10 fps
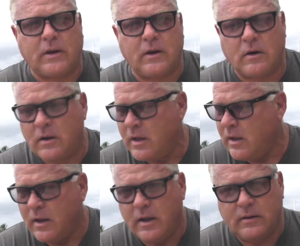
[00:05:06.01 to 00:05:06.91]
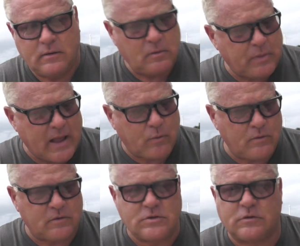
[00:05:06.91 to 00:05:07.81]
here, and the black
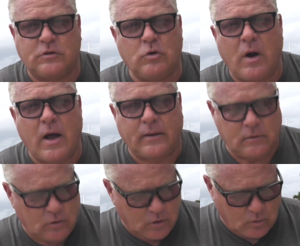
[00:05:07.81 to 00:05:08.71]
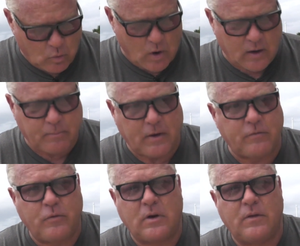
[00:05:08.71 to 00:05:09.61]
ones are just too hot. You can walk
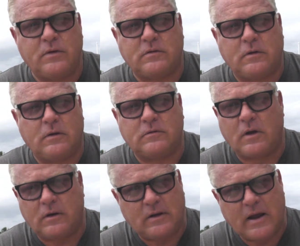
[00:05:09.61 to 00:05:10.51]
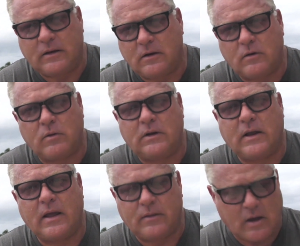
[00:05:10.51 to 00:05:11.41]
barefoot on these things on a 90-degree
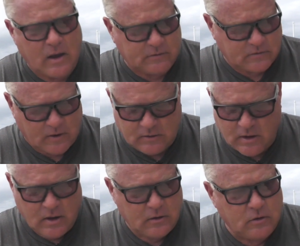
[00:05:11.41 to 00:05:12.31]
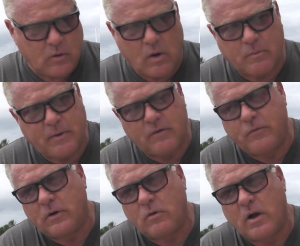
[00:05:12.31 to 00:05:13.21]
day in the hot sun. You can walk
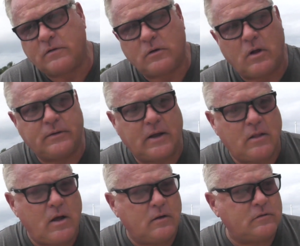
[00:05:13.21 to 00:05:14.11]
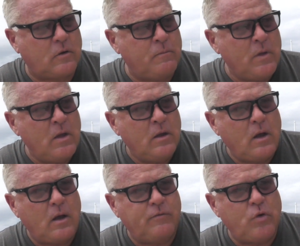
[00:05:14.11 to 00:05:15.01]
barefoot across it all day long. So
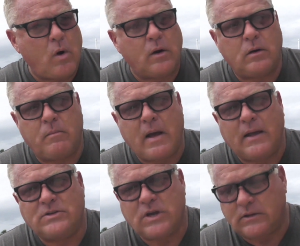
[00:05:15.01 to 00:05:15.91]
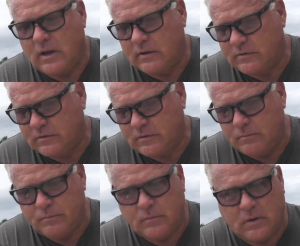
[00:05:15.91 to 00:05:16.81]
if you are going to buy a jet dock
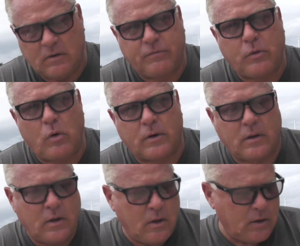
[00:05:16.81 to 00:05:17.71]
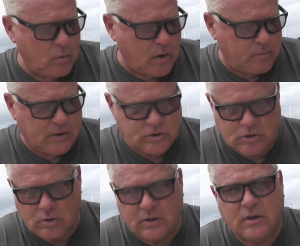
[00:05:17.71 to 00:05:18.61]
system in Florida, you want to make
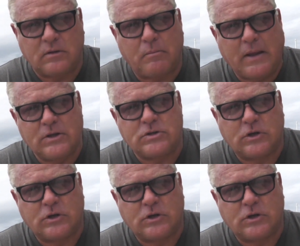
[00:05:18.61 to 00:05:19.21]
sure to get the beige